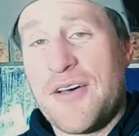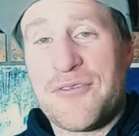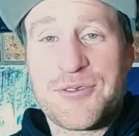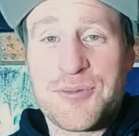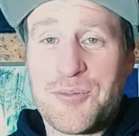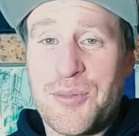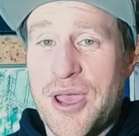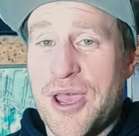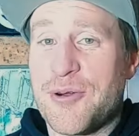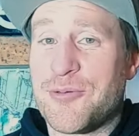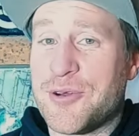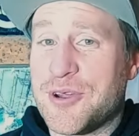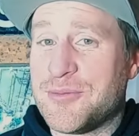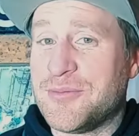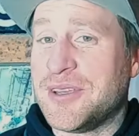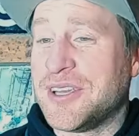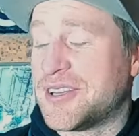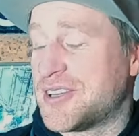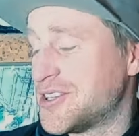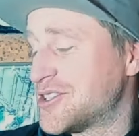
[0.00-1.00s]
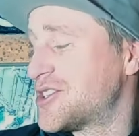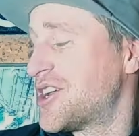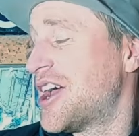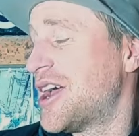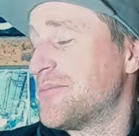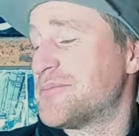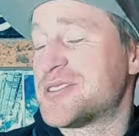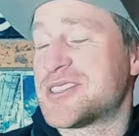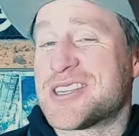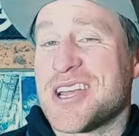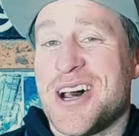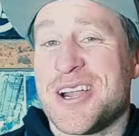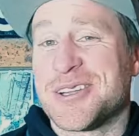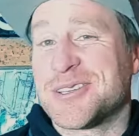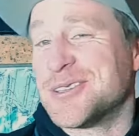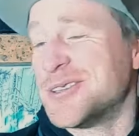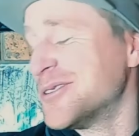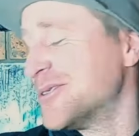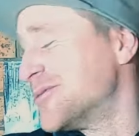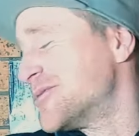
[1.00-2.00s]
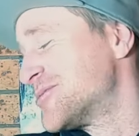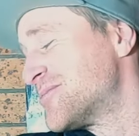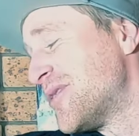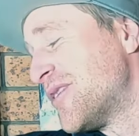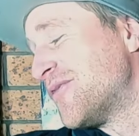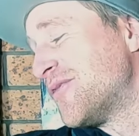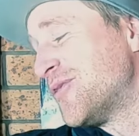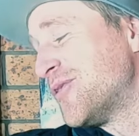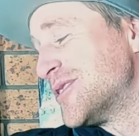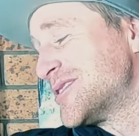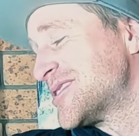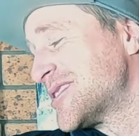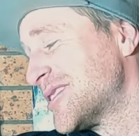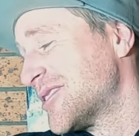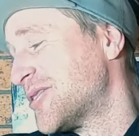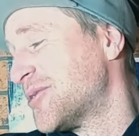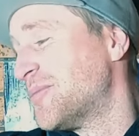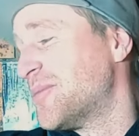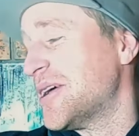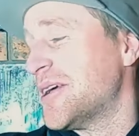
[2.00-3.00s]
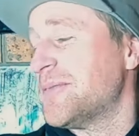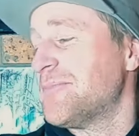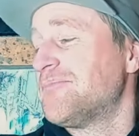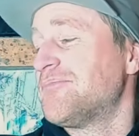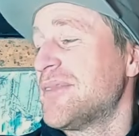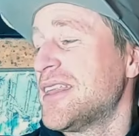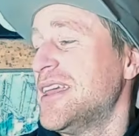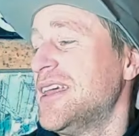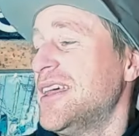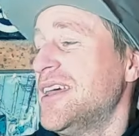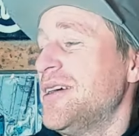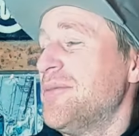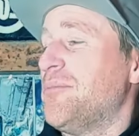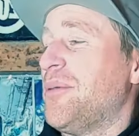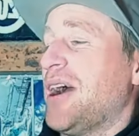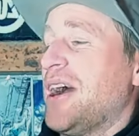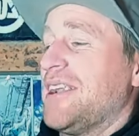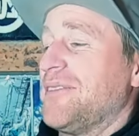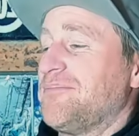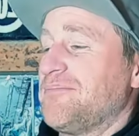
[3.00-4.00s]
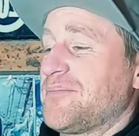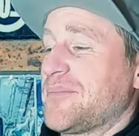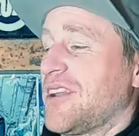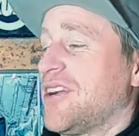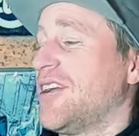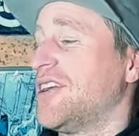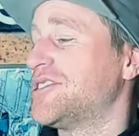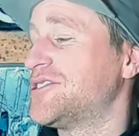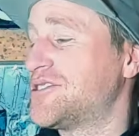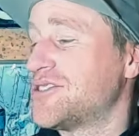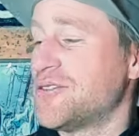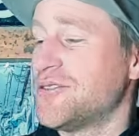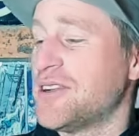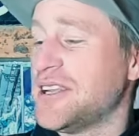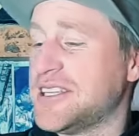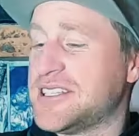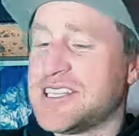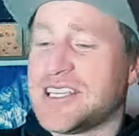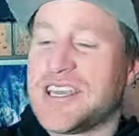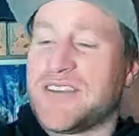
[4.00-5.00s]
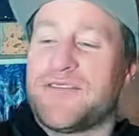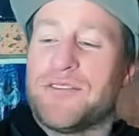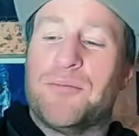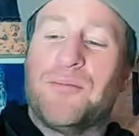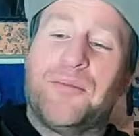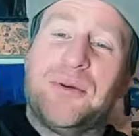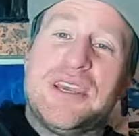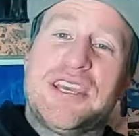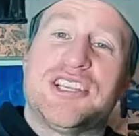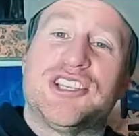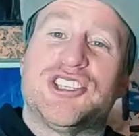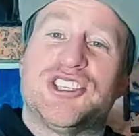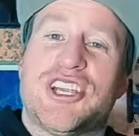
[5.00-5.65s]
have to bear with me because I am starting to lose my voice a little bit. But I do need to give a big